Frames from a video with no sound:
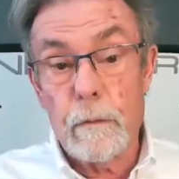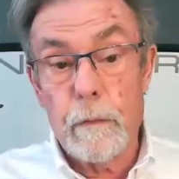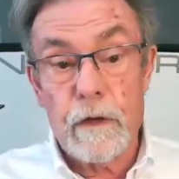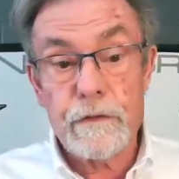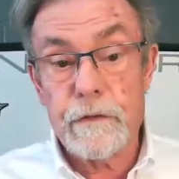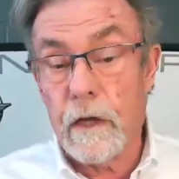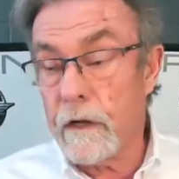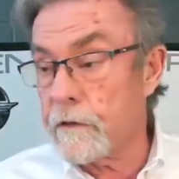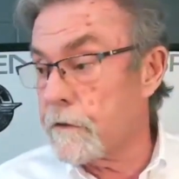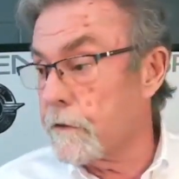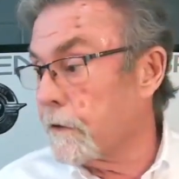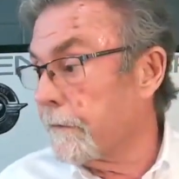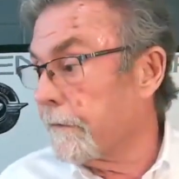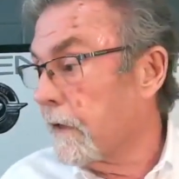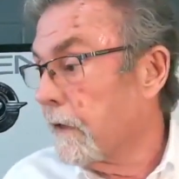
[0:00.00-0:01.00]
1 Mustangs,
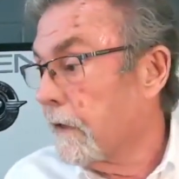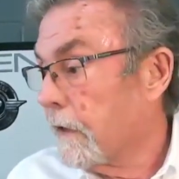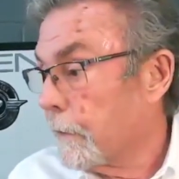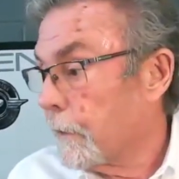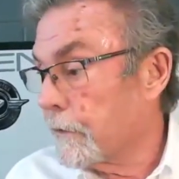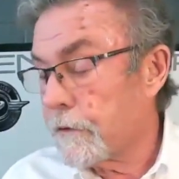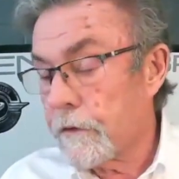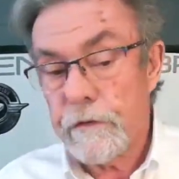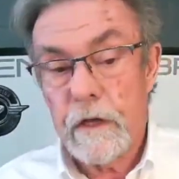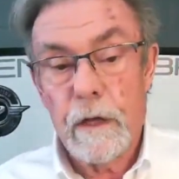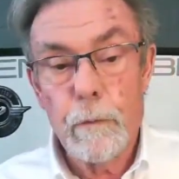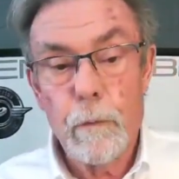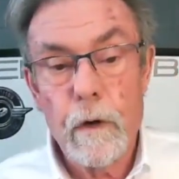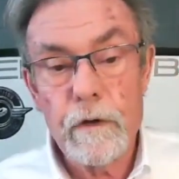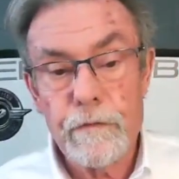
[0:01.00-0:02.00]
too. Use the
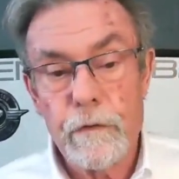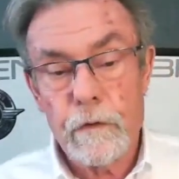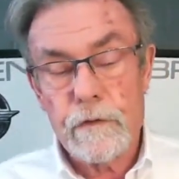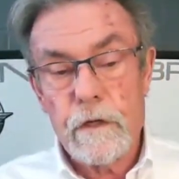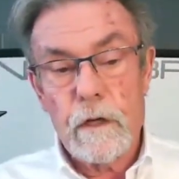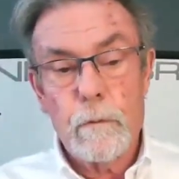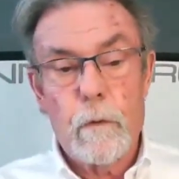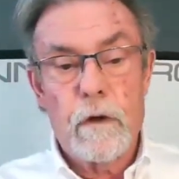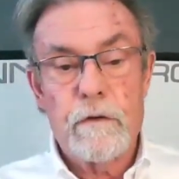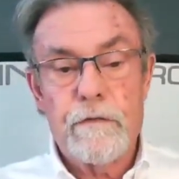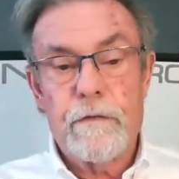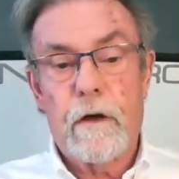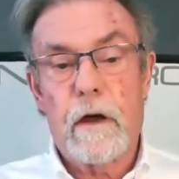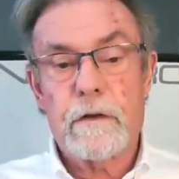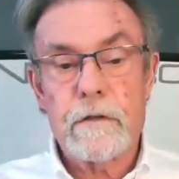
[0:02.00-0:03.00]
same one for Gen 1
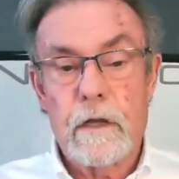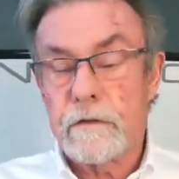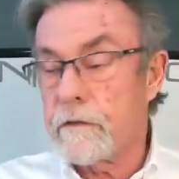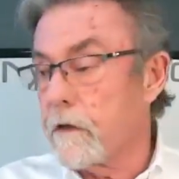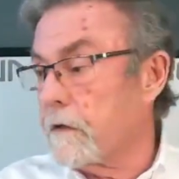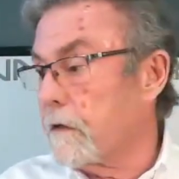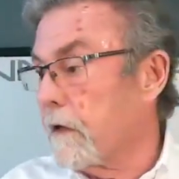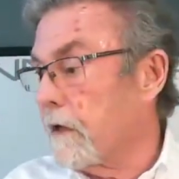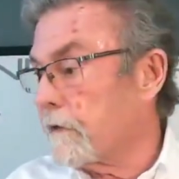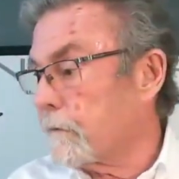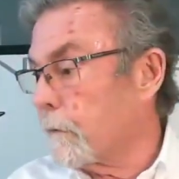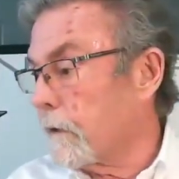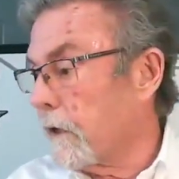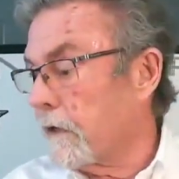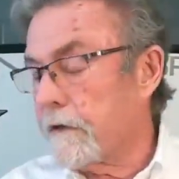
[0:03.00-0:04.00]
Fox SN,
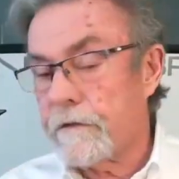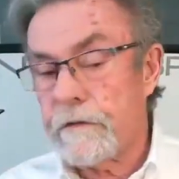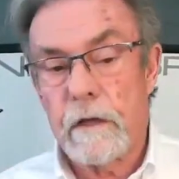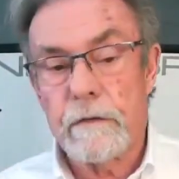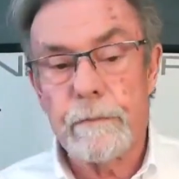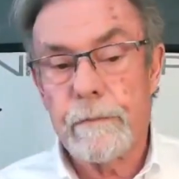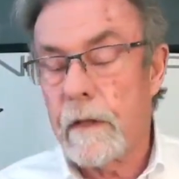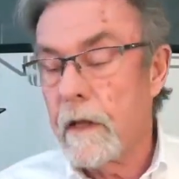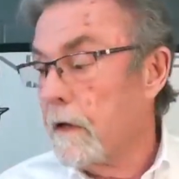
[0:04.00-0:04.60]
S197.